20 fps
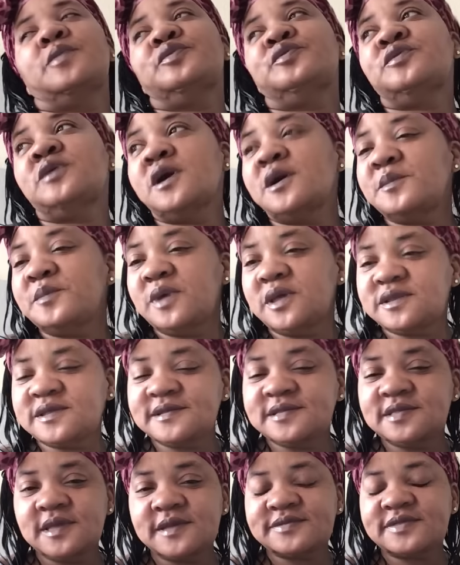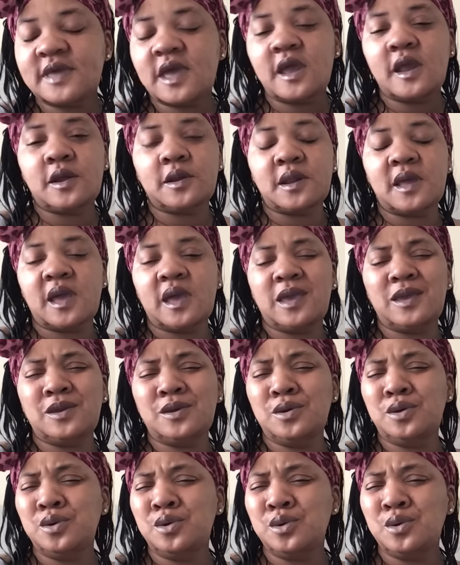Them bitches looked at her like,
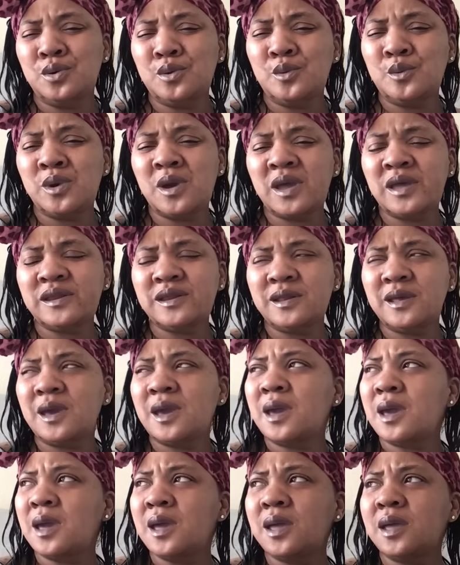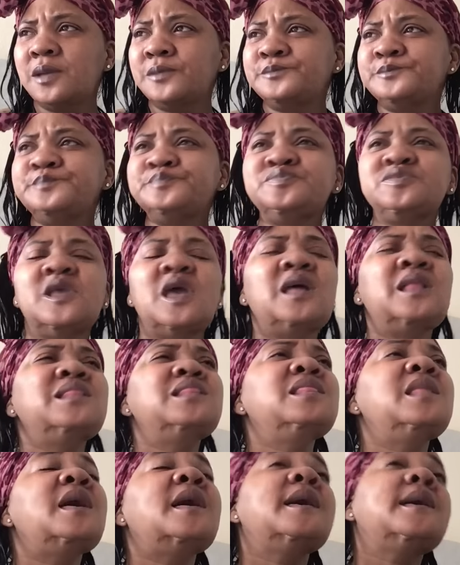what? Huh?
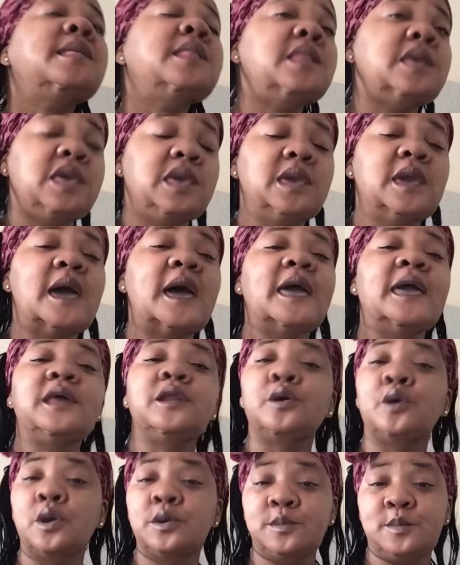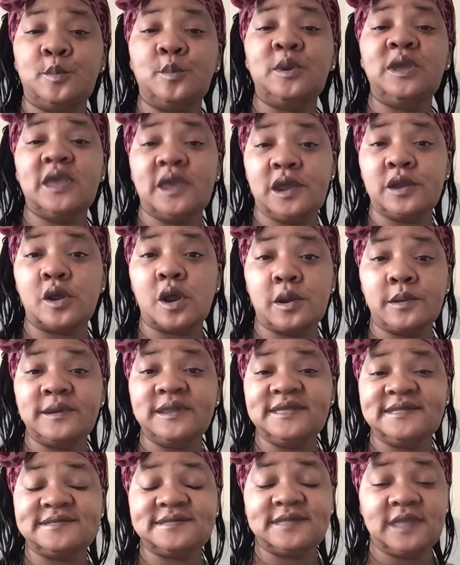And luckily, we had
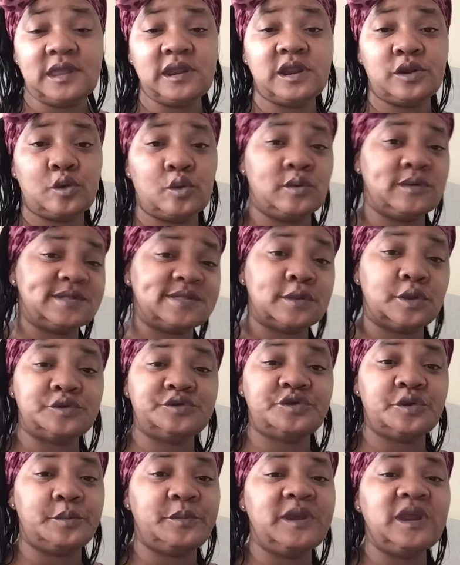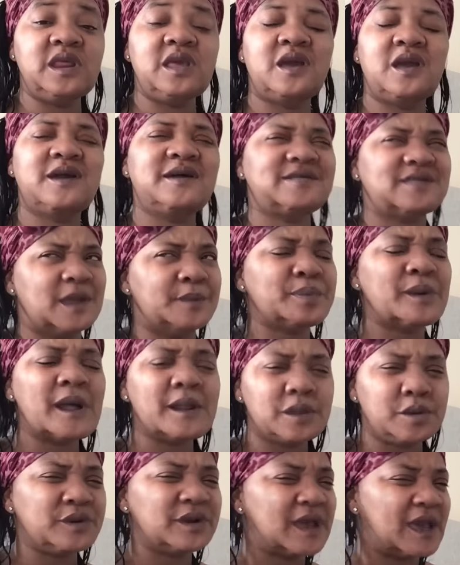already seen it on social media, because I
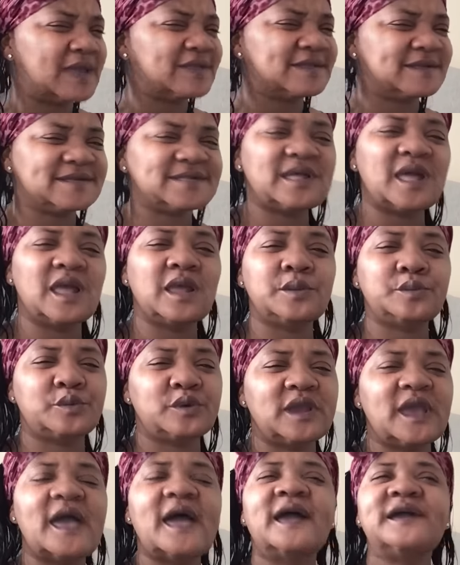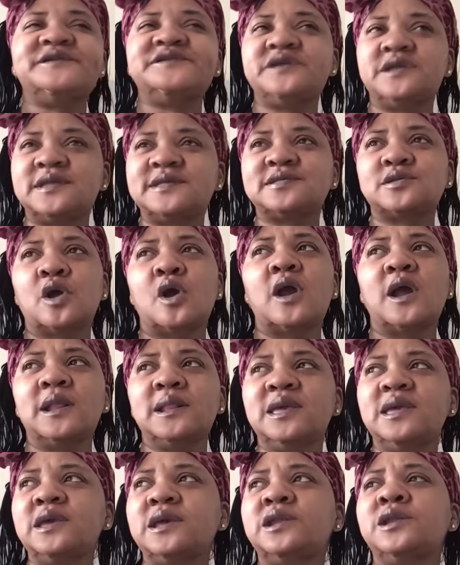probably would have had the same reaction as
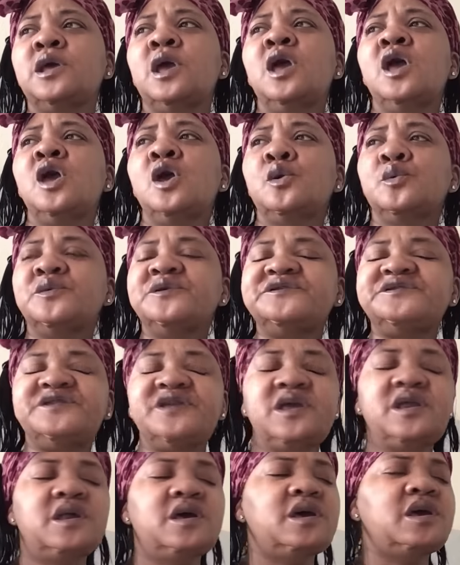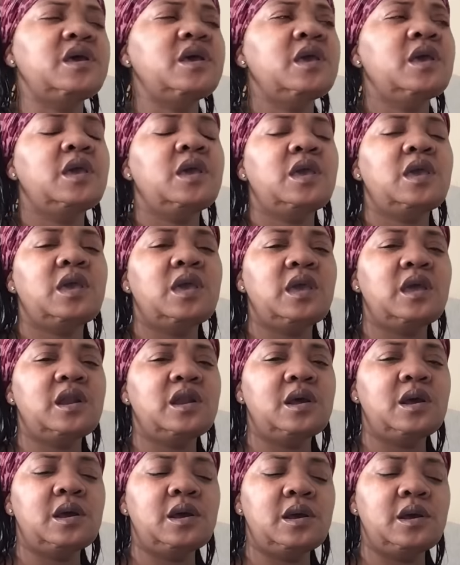Carly and Rashida and